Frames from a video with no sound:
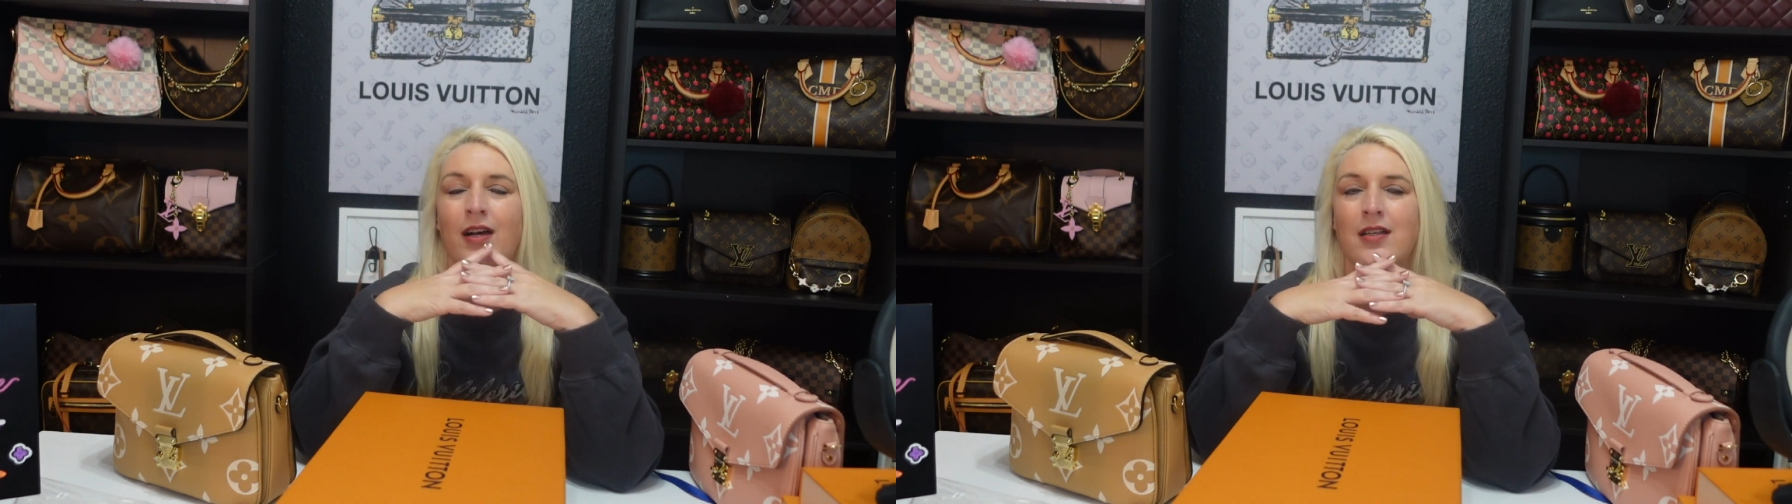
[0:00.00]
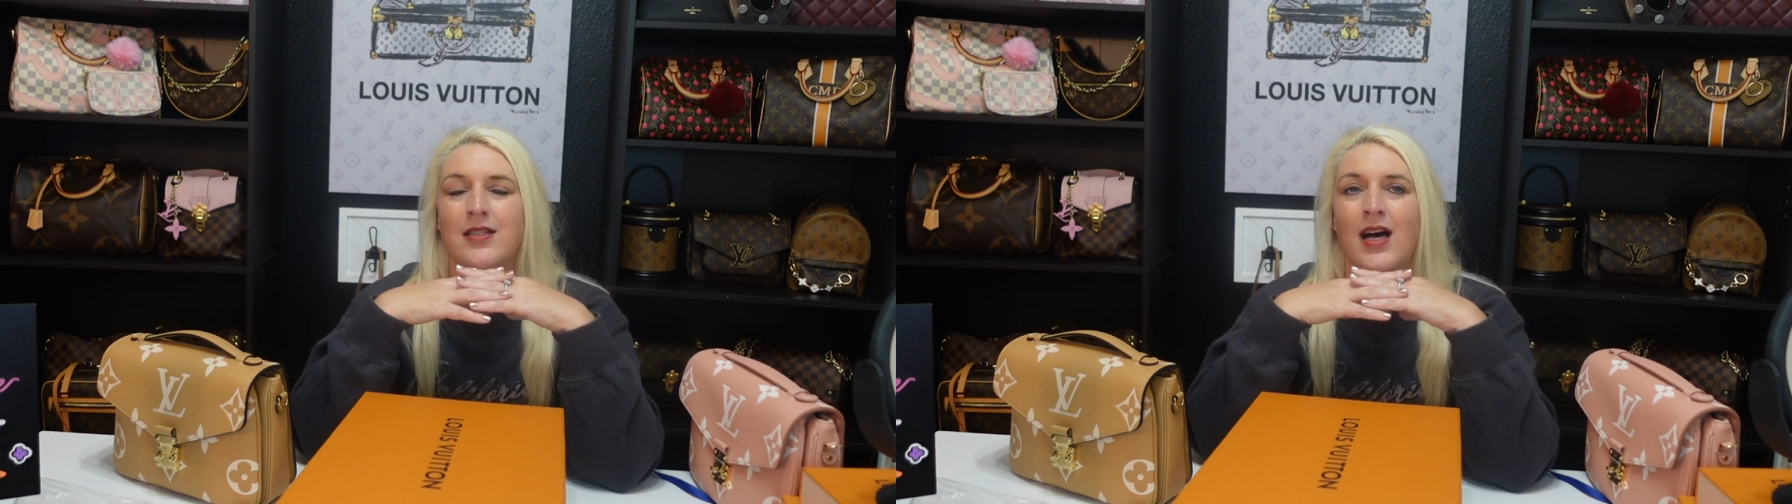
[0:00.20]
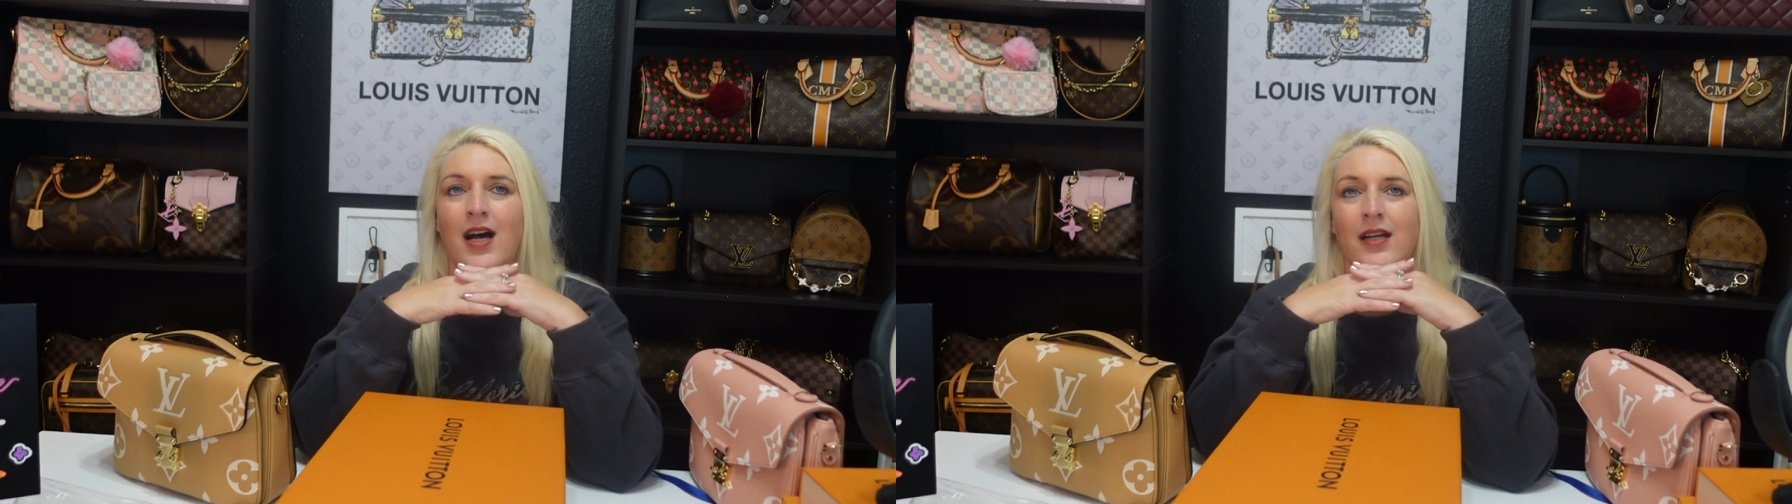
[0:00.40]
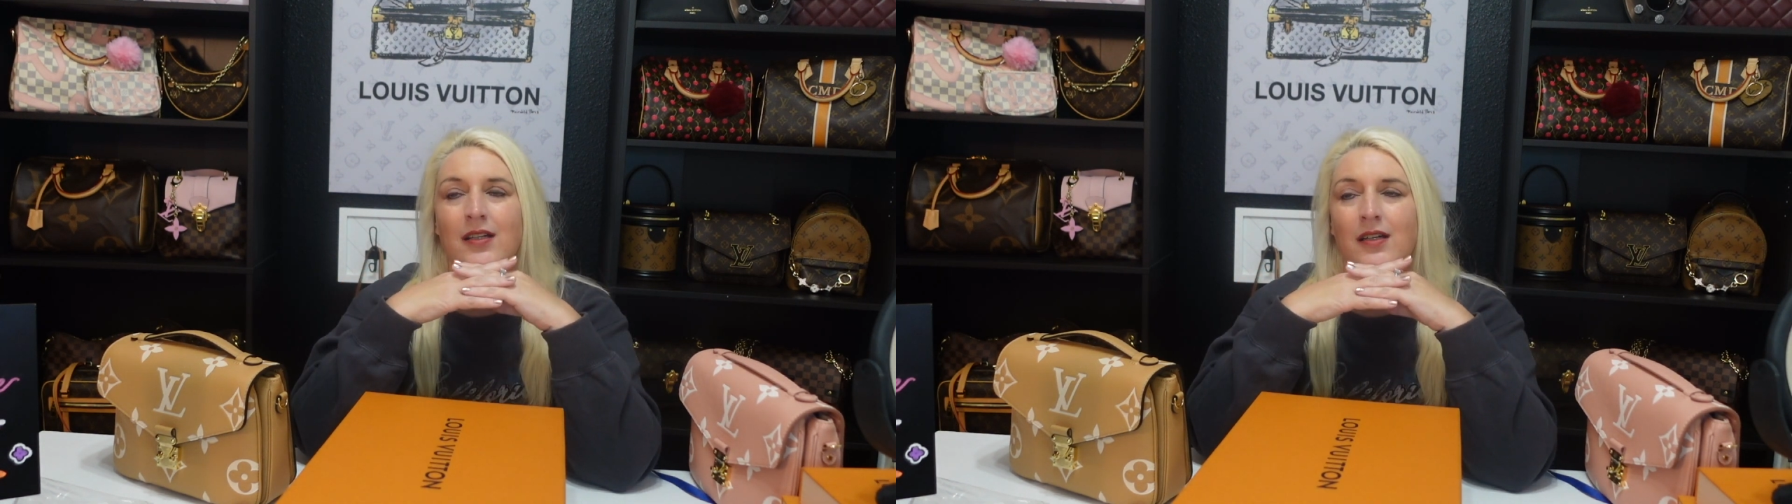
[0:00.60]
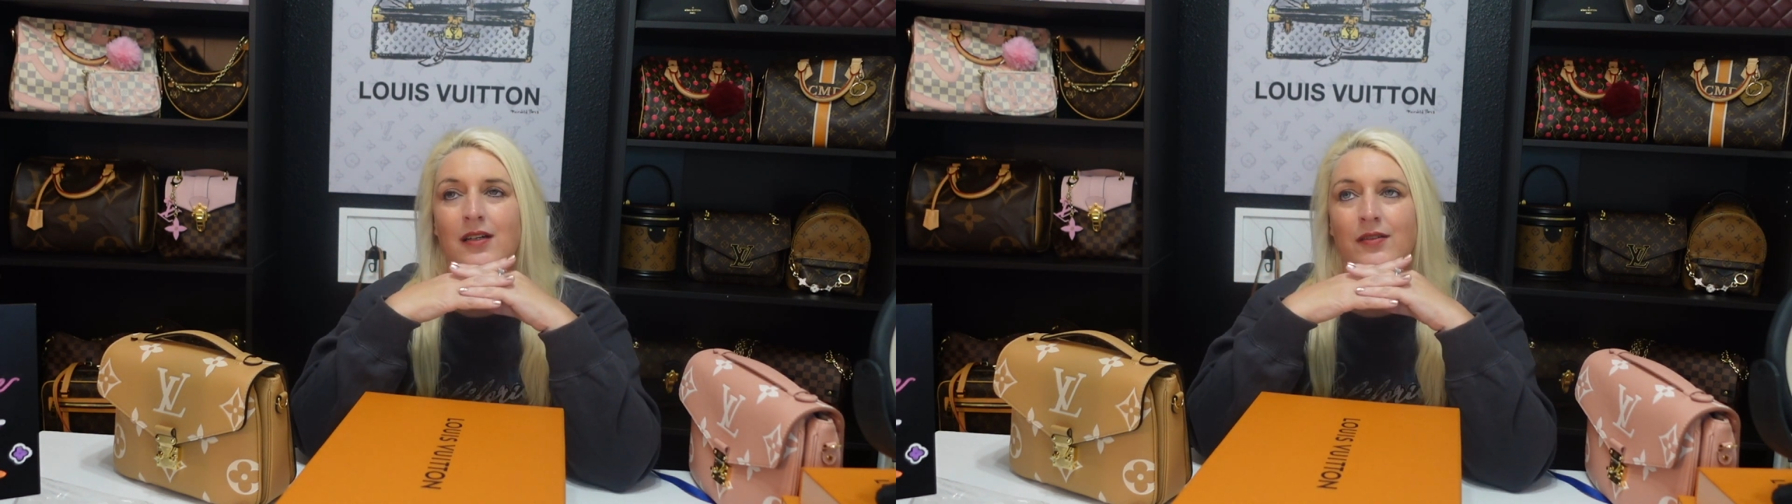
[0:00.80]
outside
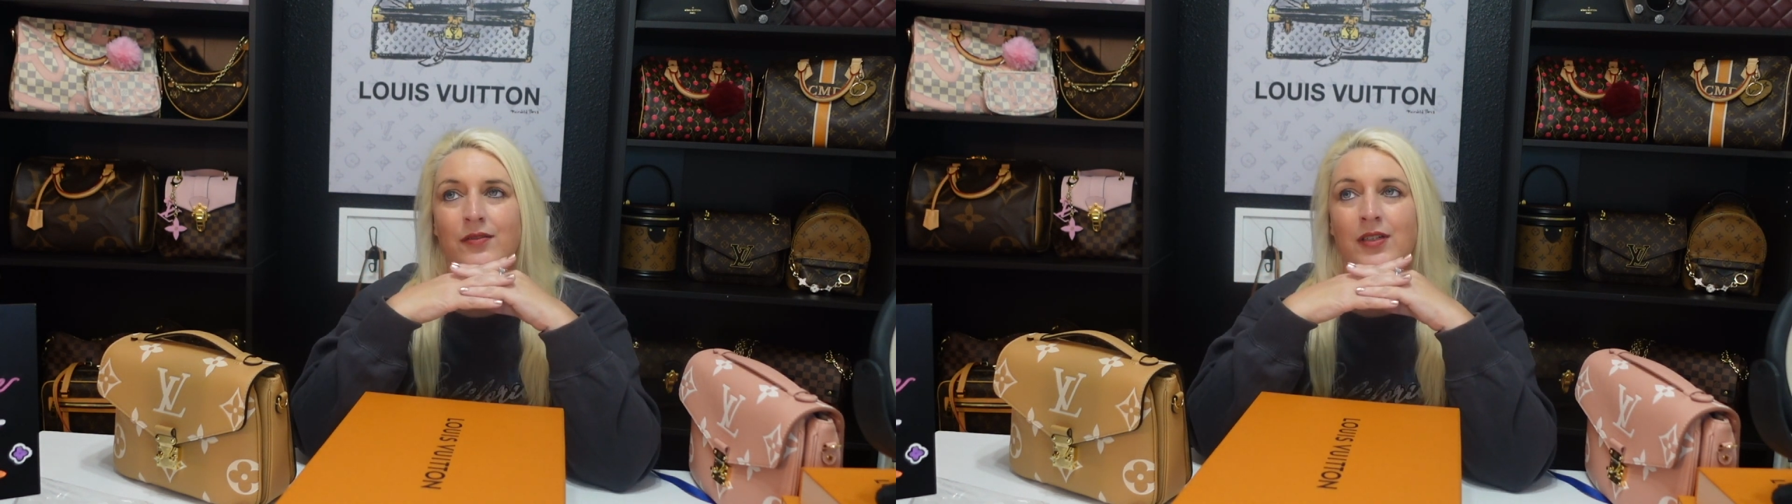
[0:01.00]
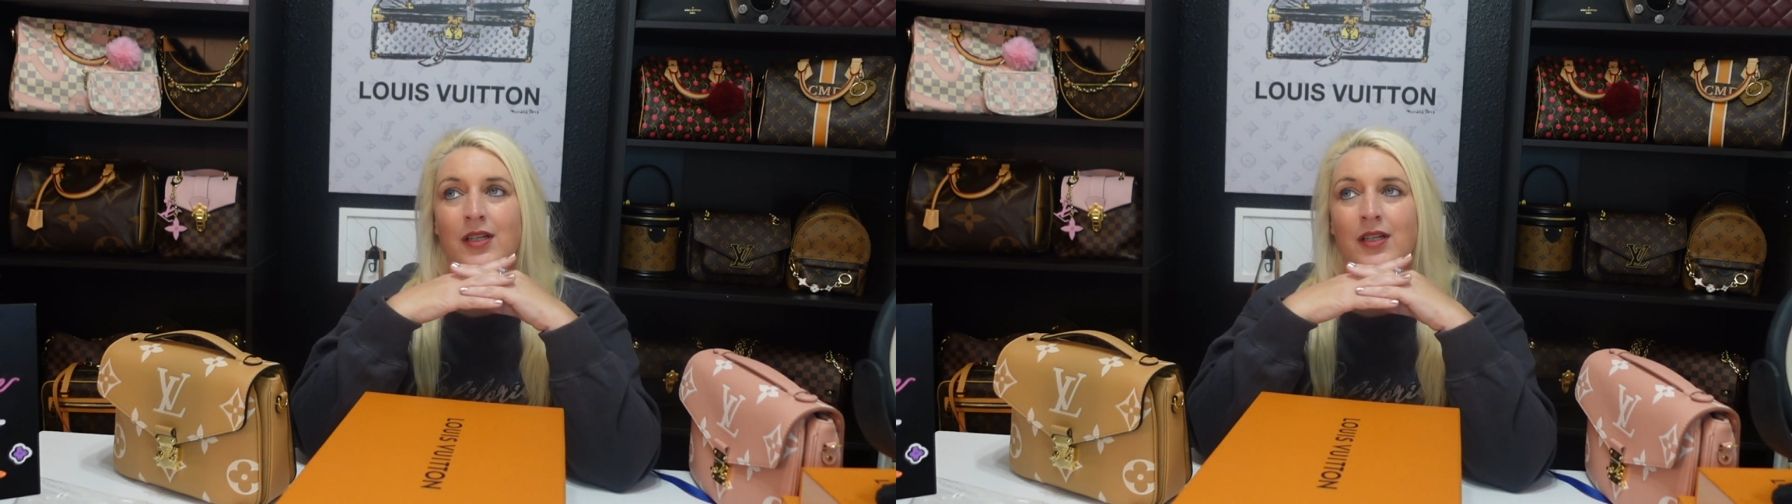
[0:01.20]
of